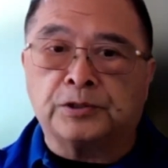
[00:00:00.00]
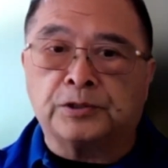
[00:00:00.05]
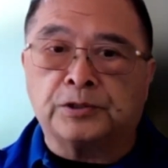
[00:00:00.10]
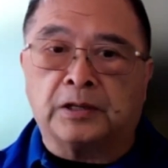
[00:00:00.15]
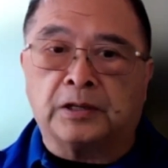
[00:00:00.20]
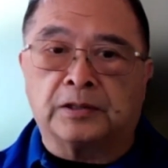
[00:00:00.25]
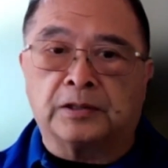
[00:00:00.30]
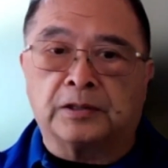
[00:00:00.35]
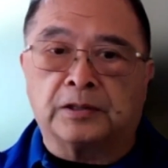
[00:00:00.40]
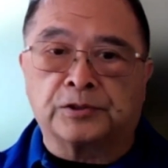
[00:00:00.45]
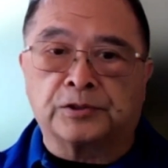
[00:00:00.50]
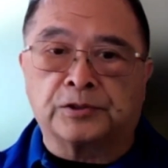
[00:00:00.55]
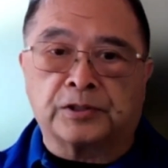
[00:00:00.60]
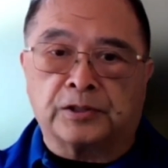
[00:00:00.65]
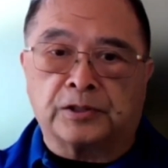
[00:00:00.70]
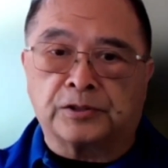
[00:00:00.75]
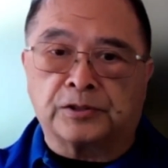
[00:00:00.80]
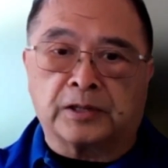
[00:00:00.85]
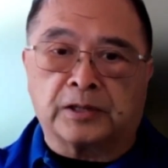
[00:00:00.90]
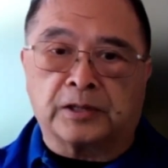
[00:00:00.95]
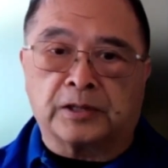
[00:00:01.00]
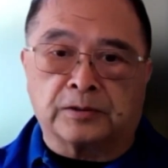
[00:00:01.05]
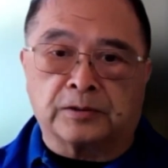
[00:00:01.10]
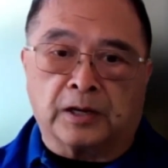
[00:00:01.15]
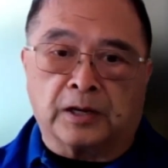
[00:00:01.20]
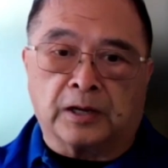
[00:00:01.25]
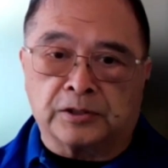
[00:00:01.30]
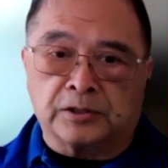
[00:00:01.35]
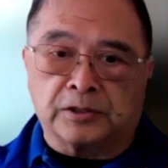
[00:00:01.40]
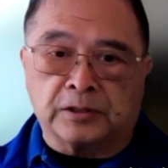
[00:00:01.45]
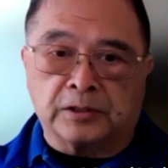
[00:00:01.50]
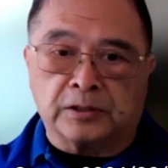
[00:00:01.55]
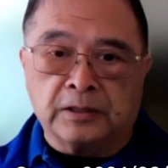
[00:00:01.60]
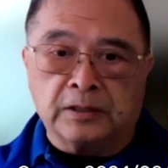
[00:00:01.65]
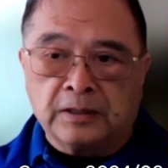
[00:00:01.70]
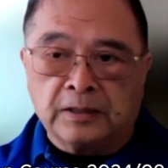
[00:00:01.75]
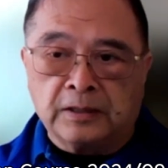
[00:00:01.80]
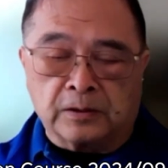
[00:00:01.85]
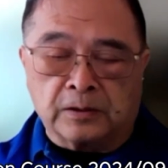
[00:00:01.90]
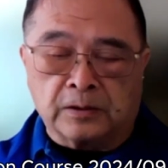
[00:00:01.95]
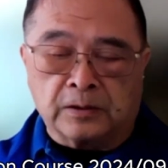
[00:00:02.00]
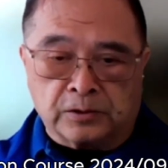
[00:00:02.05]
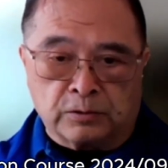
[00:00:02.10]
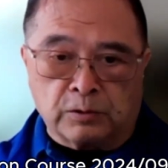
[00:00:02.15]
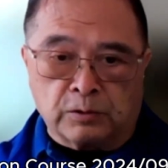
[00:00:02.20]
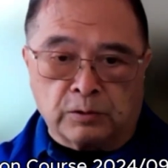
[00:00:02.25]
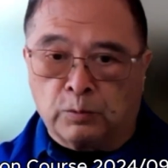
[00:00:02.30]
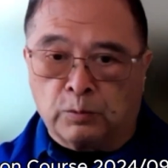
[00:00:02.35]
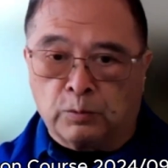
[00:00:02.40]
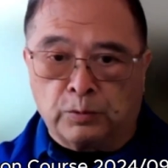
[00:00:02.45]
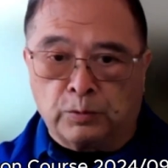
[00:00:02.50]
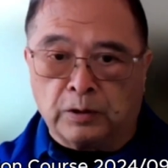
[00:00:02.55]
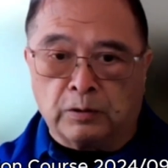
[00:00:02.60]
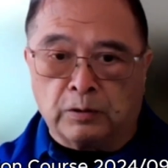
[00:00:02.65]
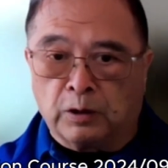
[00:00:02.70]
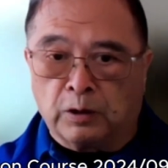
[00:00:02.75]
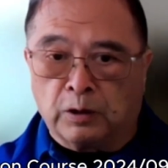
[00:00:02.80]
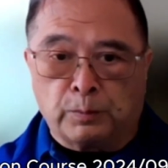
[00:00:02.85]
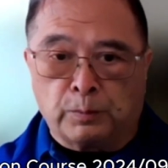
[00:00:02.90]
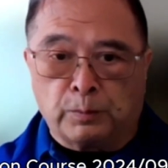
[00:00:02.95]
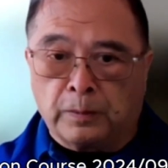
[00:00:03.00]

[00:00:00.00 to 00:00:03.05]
in Sun Style Tai Chi, because there are no real low,